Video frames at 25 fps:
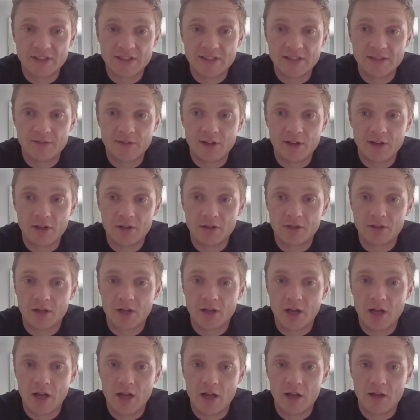Velo.
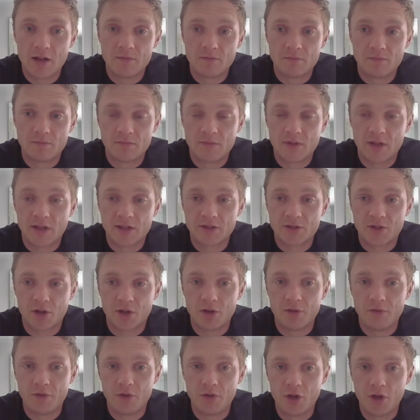That's kind
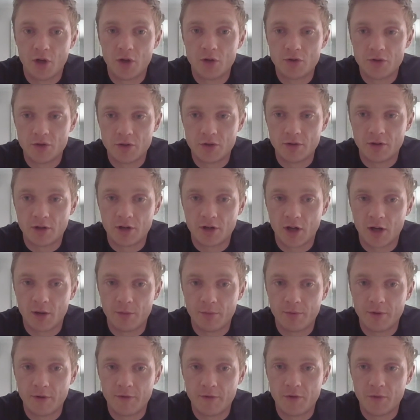of your go-to club
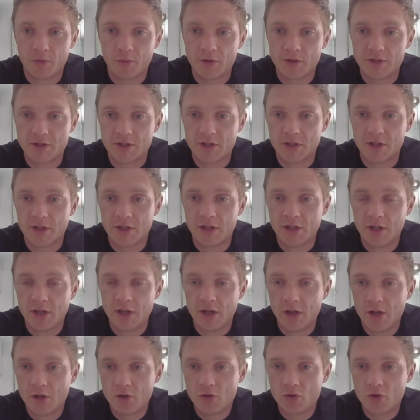if you wanted to
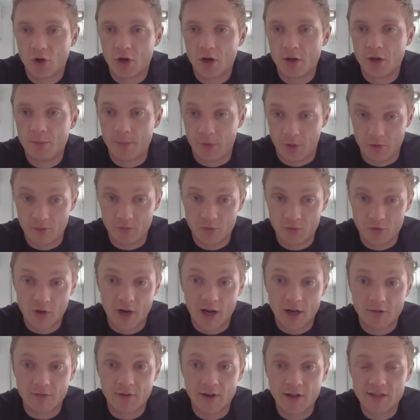try
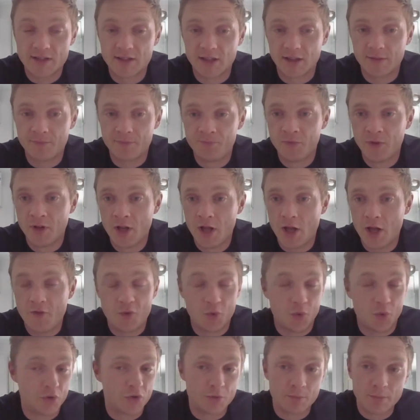track racing. If you
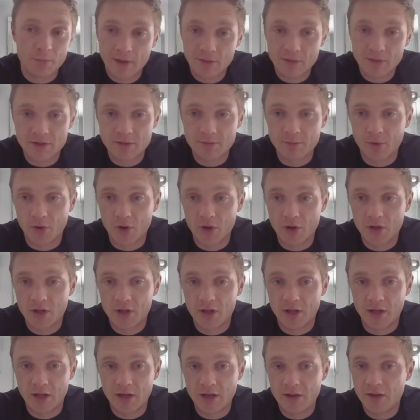want to do mountain
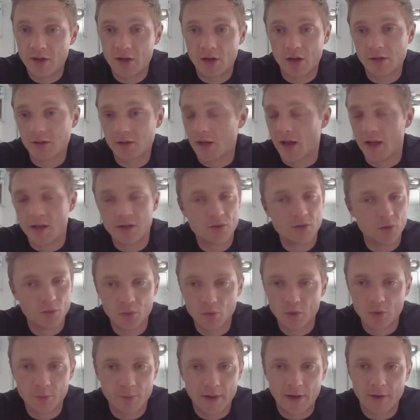biking, anything like that, it's
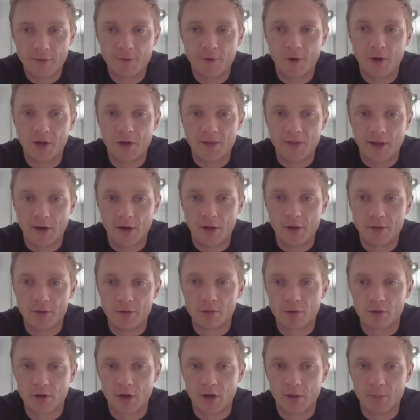all about finding that
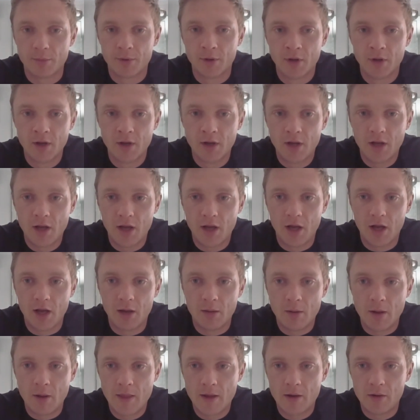local club,
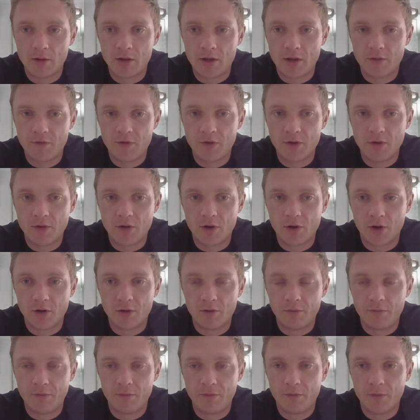and they'll give you kind
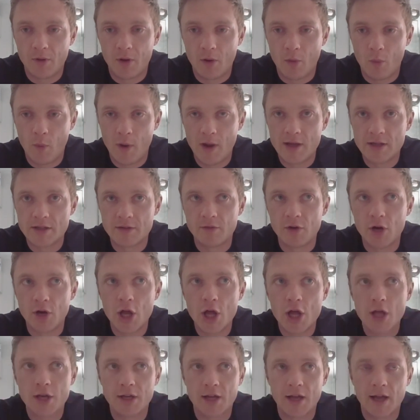of ways of
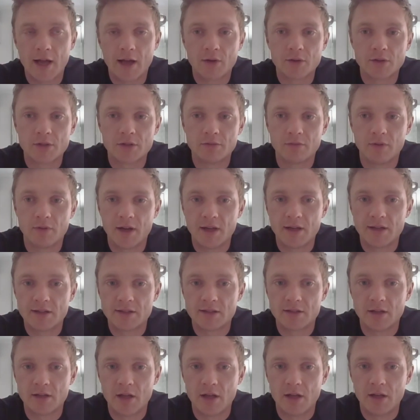learning how to
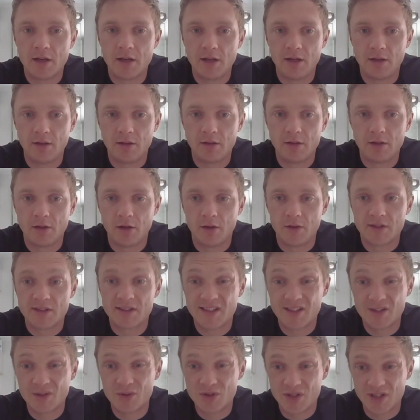race, learning the
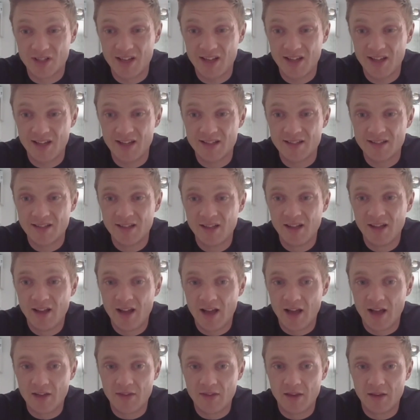skills you need,
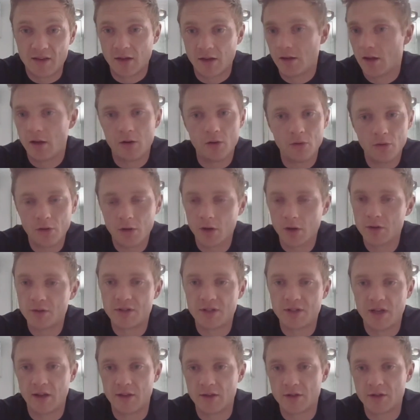and then they'll go
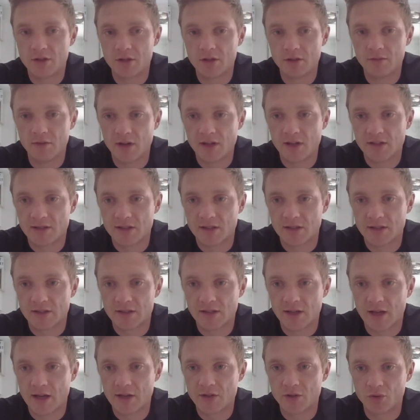together to races
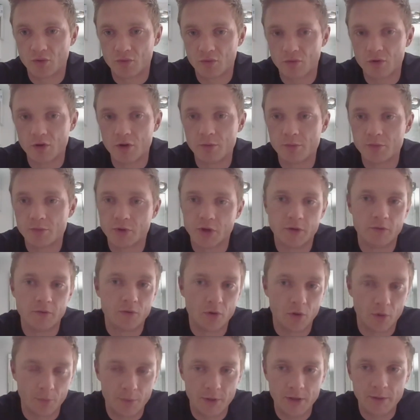as a group. So you've
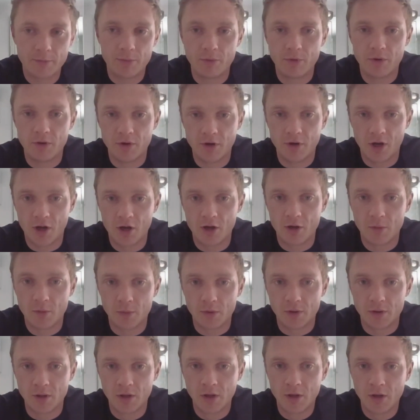got people
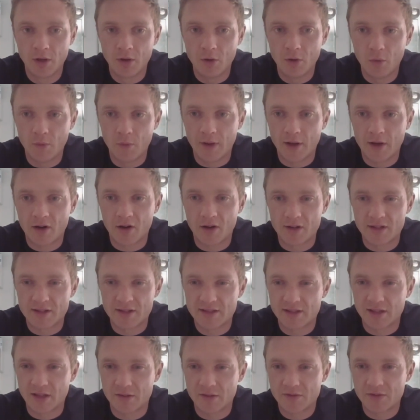and all that kind of
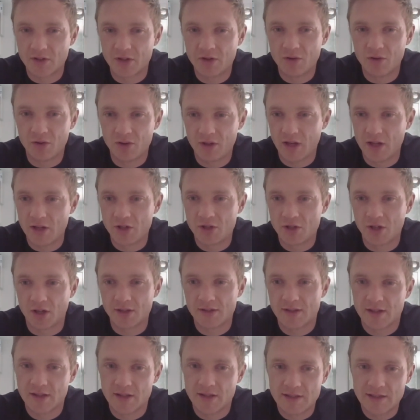stuff. So you're not getting
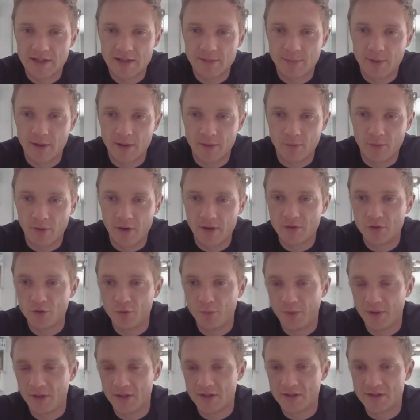chucked in at the deep end where it's all
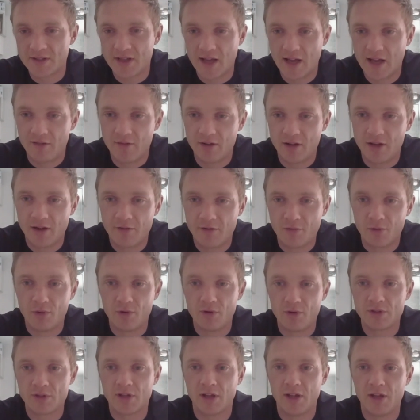big and scary and everyone
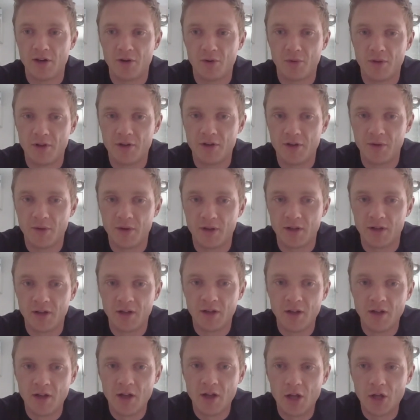looks like they know what they're doing
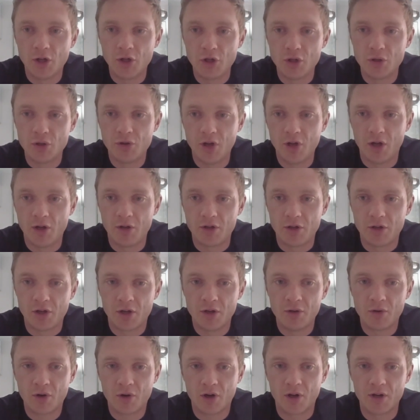and you don't.
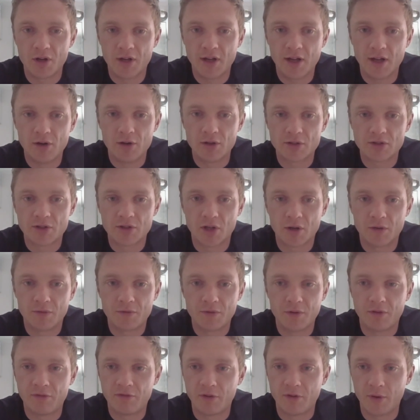You'll kind of get looked
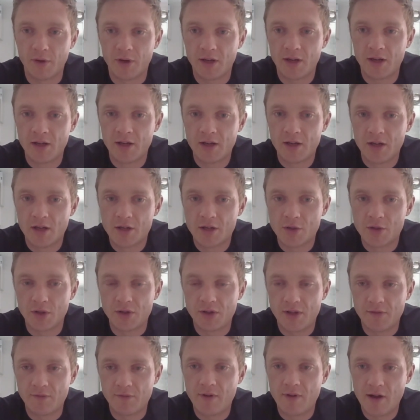after through it. So I
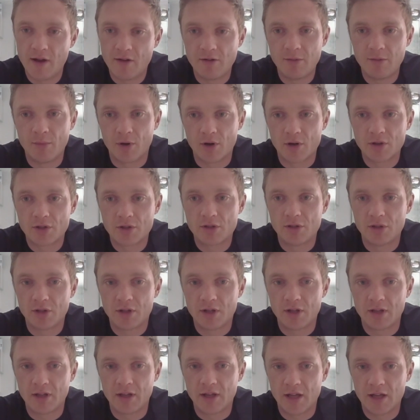very much look at
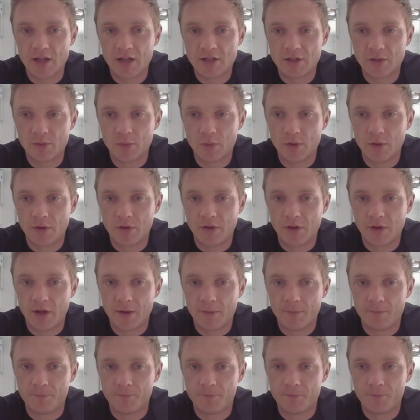engaging with
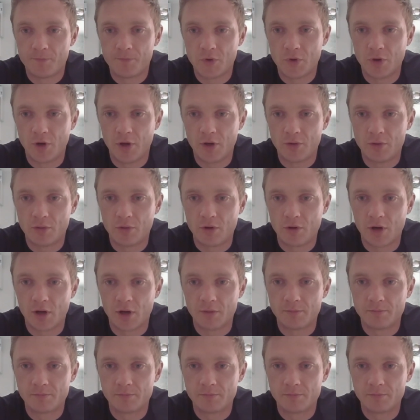your local club.